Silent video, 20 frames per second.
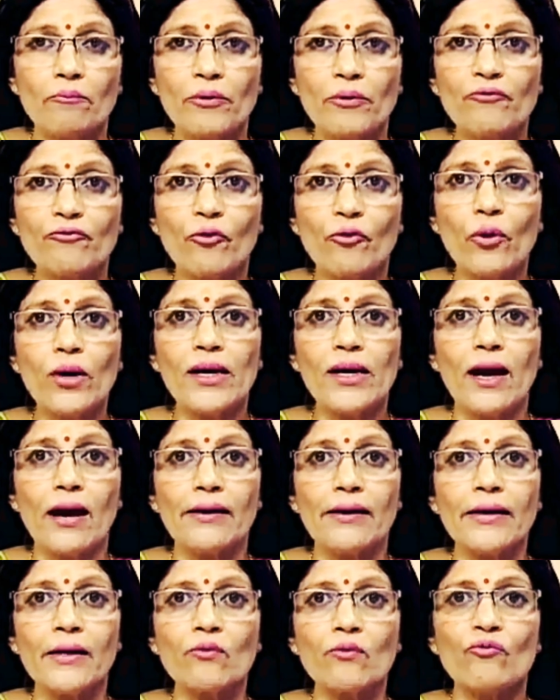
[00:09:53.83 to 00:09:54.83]
before
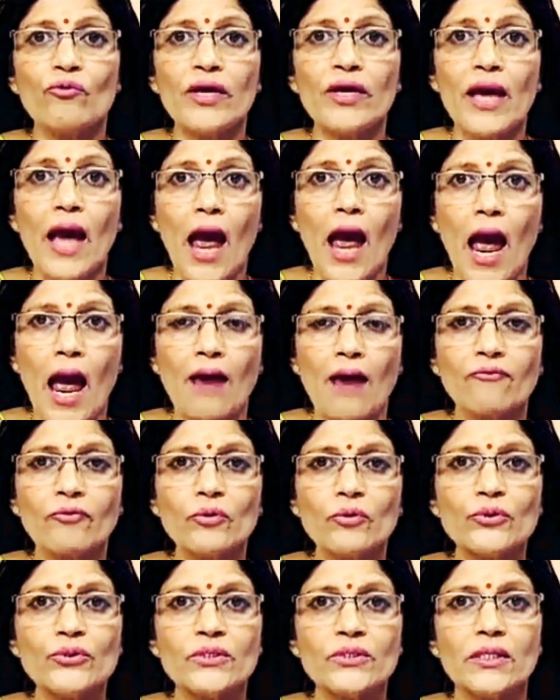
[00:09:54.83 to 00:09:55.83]
learning, we have
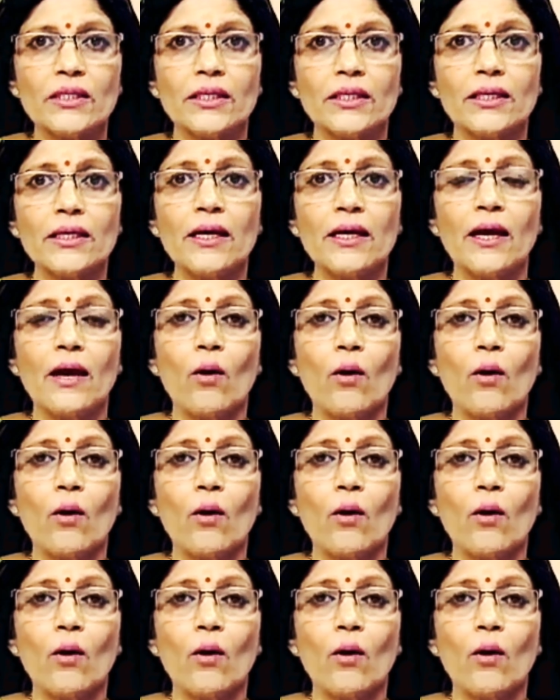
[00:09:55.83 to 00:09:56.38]
to see